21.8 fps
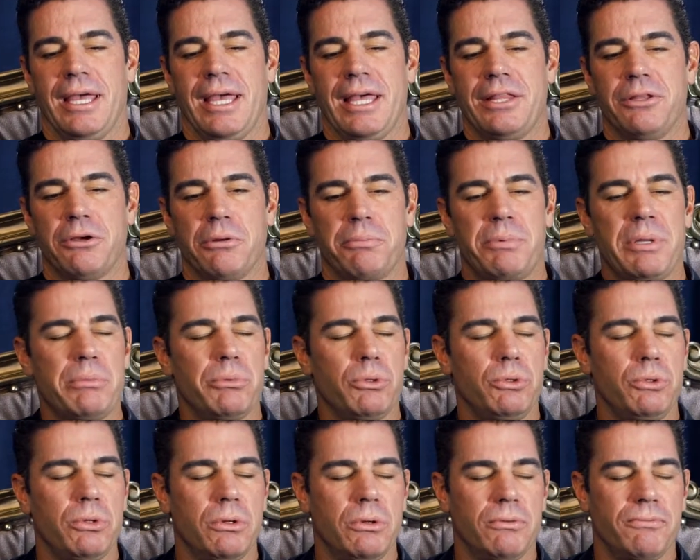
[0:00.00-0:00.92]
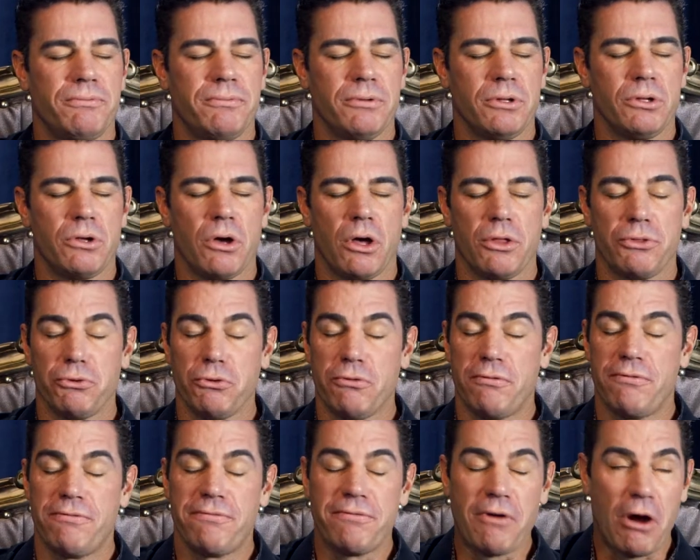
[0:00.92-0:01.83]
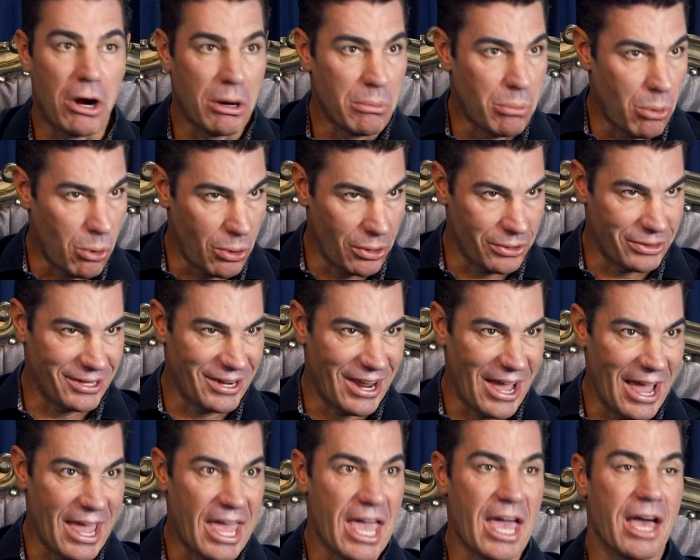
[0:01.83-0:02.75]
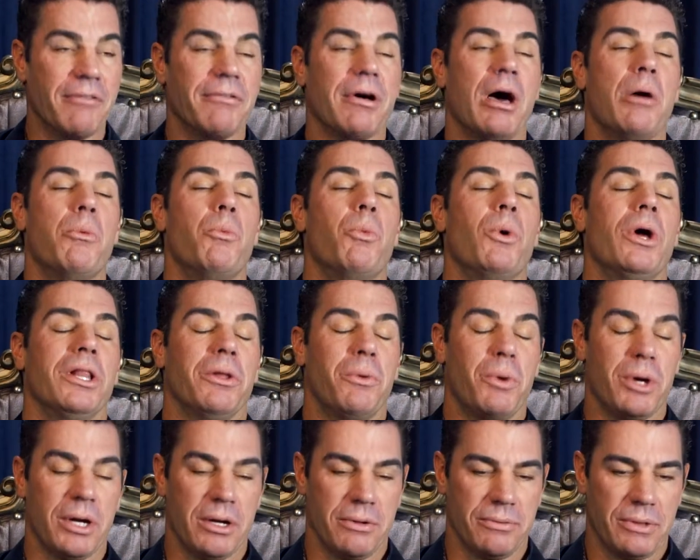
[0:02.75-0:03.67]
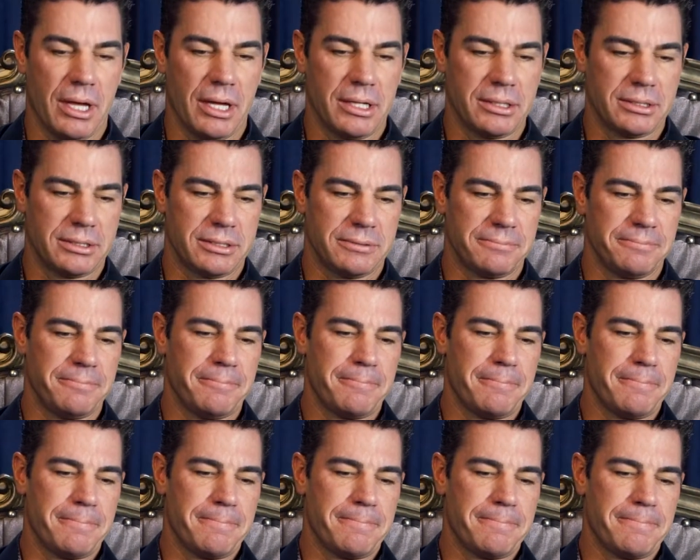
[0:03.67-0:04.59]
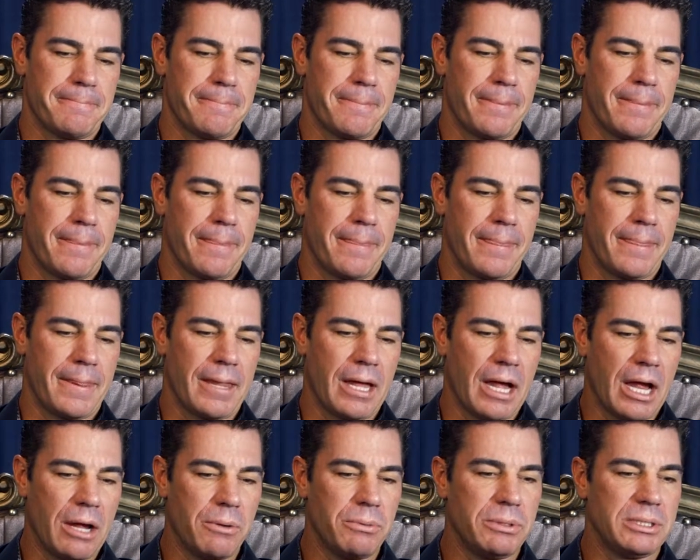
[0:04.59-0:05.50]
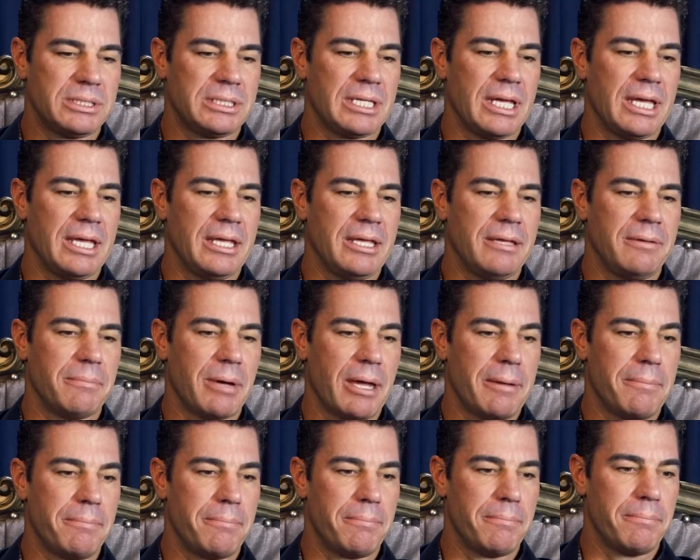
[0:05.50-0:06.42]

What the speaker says: And there are people who have gone through far more than I have. I'm well aware of that. I would say my